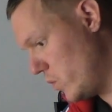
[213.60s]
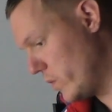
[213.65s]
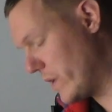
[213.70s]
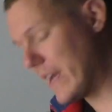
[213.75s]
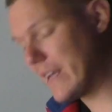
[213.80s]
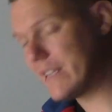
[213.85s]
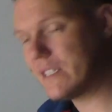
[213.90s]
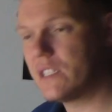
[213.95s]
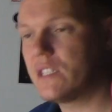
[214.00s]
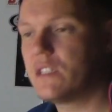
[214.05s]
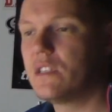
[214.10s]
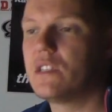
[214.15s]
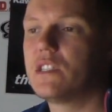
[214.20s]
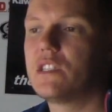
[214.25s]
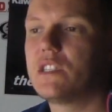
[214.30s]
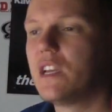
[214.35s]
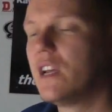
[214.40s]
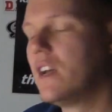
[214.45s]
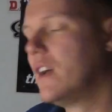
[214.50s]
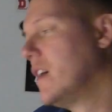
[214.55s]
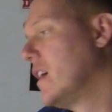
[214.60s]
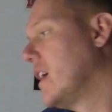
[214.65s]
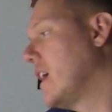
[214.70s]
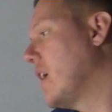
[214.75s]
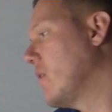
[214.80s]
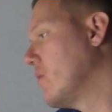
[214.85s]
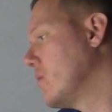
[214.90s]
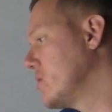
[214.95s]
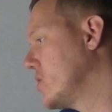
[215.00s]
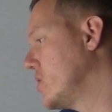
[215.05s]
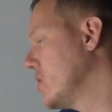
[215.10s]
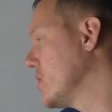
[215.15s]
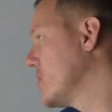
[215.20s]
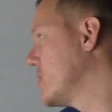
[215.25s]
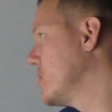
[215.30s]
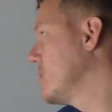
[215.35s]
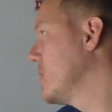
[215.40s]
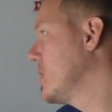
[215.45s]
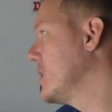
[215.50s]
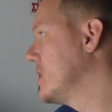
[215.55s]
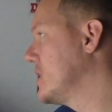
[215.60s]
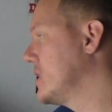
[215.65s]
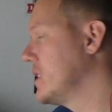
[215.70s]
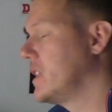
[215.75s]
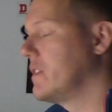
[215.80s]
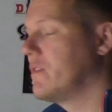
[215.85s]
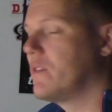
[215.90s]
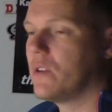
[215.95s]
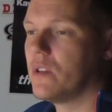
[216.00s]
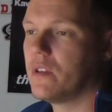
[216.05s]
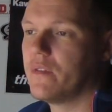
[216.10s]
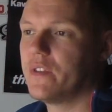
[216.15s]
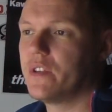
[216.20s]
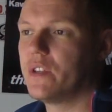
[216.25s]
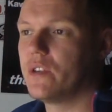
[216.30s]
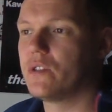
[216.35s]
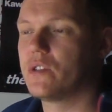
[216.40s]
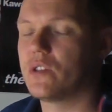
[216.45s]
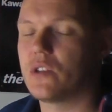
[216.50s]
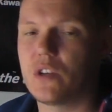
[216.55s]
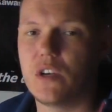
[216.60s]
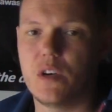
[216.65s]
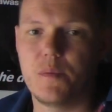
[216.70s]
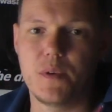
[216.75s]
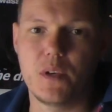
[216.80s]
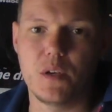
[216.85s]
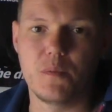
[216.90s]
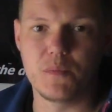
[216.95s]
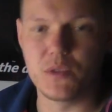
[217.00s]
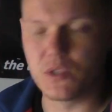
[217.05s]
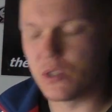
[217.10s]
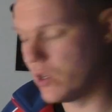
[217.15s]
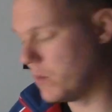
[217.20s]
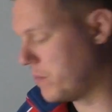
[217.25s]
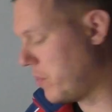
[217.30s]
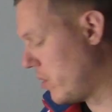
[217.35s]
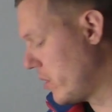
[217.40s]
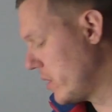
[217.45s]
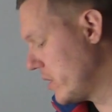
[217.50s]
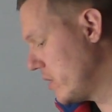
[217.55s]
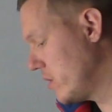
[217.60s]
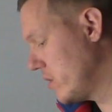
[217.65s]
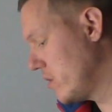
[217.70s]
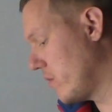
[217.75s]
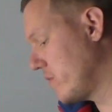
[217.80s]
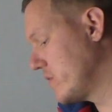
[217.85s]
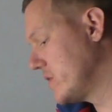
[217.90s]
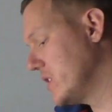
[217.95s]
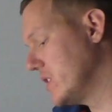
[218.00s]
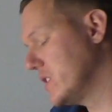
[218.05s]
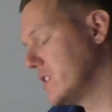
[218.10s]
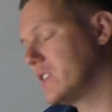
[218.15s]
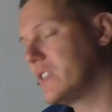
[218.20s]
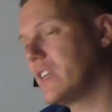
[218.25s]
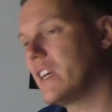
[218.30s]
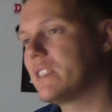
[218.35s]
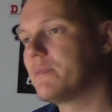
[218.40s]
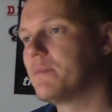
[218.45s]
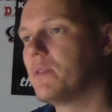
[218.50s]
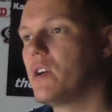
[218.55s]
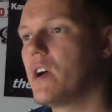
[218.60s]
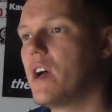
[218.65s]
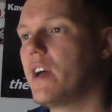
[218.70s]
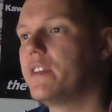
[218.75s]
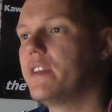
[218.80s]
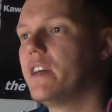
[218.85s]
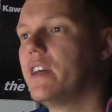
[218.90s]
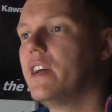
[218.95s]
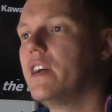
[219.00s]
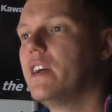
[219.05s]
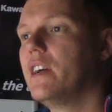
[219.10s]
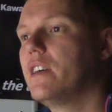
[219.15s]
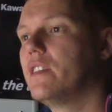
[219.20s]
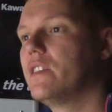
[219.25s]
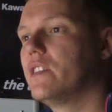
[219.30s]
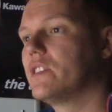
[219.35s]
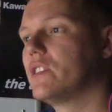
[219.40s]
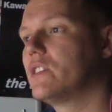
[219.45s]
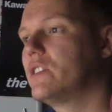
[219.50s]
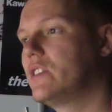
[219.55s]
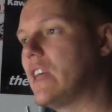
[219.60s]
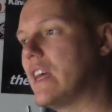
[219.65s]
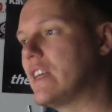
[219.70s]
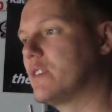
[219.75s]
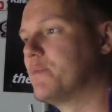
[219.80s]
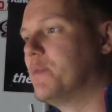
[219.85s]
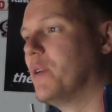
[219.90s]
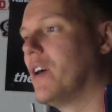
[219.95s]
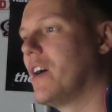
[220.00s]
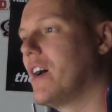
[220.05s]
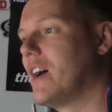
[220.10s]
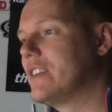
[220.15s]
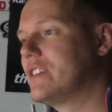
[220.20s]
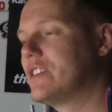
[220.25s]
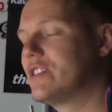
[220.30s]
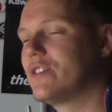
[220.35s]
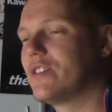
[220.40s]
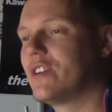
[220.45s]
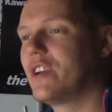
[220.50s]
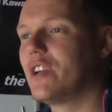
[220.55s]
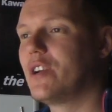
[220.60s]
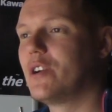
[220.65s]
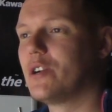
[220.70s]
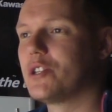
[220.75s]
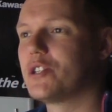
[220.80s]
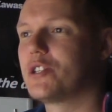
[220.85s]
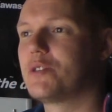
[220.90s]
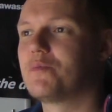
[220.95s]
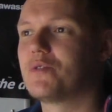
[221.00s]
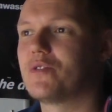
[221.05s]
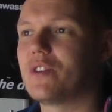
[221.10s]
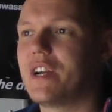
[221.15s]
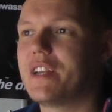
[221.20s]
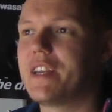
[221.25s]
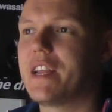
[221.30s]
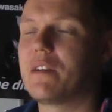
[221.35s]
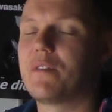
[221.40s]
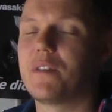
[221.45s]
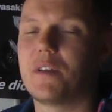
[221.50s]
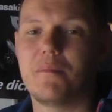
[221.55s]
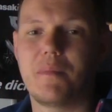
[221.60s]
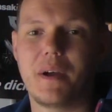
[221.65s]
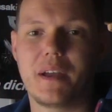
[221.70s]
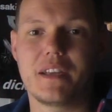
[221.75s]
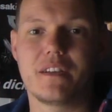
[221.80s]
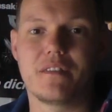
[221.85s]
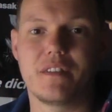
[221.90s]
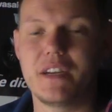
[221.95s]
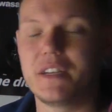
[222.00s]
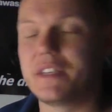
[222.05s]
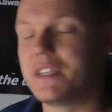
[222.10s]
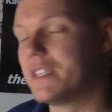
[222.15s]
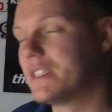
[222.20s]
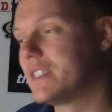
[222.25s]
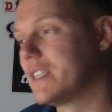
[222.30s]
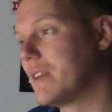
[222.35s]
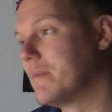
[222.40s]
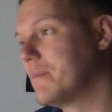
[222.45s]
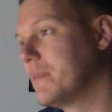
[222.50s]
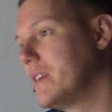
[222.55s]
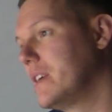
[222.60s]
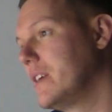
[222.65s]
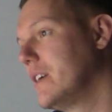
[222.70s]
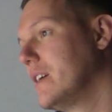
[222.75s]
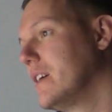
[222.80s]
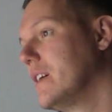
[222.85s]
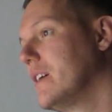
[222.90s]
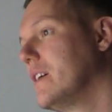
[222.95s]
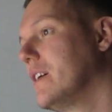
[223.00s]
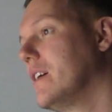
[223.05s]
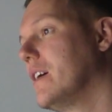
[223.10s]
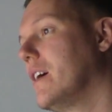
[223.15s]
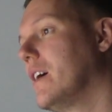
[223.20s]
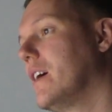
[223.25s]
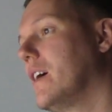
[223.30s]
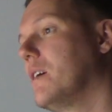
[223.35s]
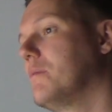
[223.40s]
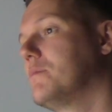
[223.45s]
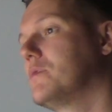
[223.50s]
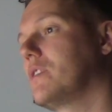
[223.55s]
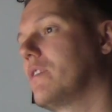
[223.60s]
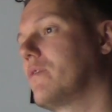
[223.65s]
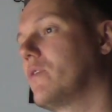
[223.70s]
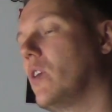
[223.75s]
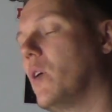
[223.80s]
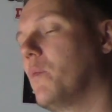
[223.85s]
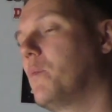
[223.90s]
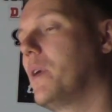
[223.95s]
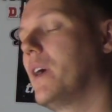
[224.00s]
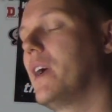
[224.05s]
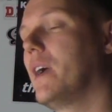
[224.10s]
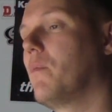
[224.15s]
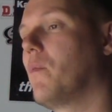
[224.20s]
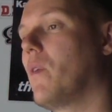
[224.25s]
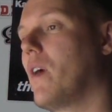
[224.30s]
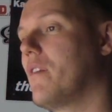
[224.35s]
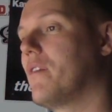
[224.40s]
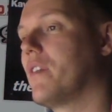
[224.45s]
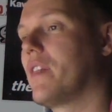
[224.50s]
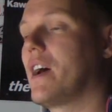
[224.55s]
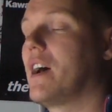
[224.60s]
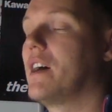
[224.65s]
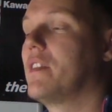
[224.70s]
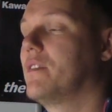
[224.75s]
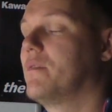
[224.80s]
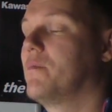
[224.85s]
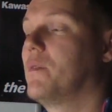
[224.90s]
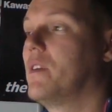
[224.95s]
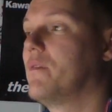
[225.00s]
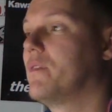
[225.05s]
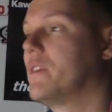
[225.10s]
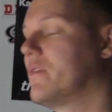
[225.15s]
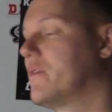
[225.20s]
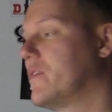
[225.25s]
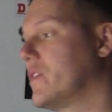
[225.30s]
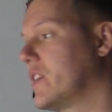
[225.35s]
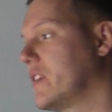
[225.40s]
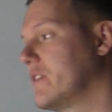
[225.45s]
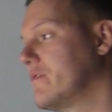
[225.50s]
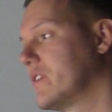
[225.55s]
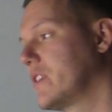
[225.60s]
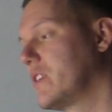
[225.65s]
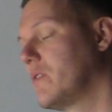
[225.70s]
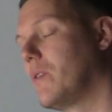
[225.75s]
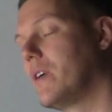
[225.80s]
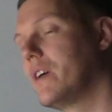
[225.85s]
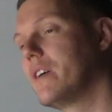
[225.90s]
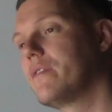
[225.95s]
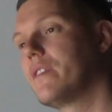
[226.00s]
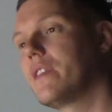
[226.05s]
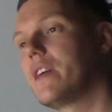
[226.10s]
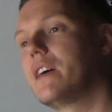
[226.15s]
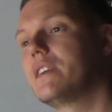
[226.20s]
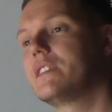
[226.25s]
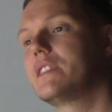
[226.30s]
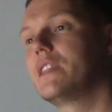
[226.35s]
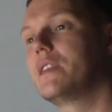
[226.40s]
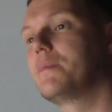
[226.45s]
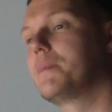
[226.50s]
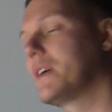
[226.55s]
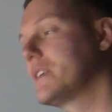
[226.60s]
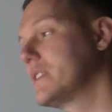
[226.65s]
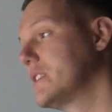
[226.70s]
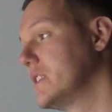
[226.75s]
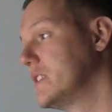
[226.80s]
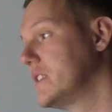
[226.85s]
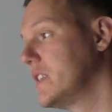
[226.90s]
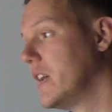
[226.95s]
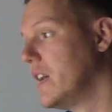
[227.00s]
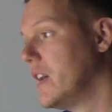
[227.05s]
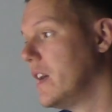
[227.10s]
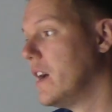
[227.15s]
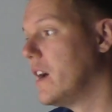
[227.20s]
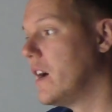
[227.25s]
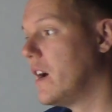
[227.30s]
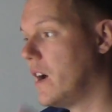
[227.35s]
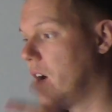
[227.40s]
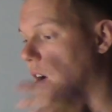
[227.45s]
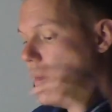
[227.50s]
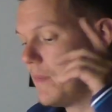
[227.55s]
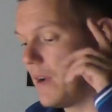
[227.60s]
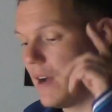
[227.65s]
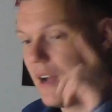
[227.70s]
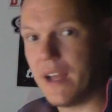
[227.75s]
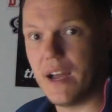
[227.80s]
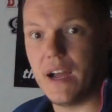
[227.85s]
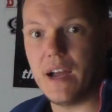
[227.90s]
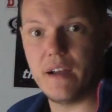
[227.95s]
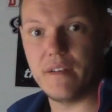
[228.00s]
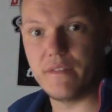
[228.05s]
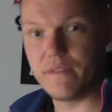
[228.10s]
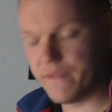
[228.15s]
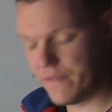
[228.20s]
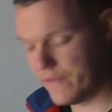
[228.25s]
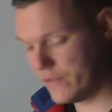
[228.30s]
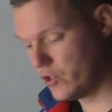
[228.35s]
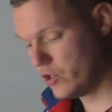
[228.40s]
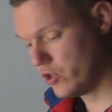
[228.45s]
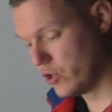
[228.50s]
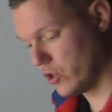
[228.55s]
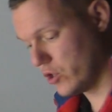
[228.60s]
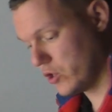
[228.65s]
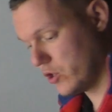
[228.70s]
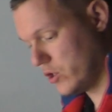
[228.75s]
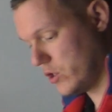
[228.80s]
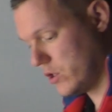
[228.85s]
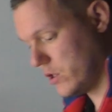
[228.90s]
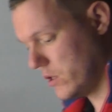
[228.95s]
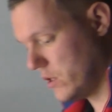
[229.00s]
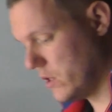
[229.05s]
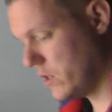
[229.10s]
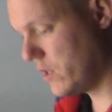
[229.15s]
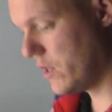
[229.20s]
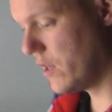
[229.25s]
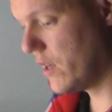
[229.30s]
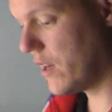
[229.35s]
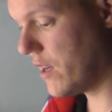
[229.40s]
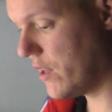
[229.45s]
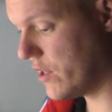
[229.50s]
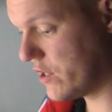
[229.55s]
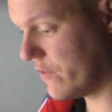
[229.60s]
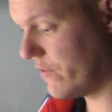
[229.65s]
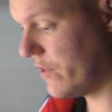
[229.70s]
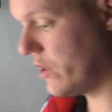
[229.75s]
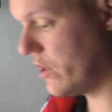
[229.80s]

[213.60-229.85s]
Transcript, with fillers: yes, there's, I would go through the list and give you all the videos that are coming up, there's no point. Obviously, there's Desmo Head, there's a Desmo head stuck in customs right now that Mike Grady had sent me. Um, so I've got to pay whatever that, whatever the fucking require for that, silly bastards. Um, I have just, and there's a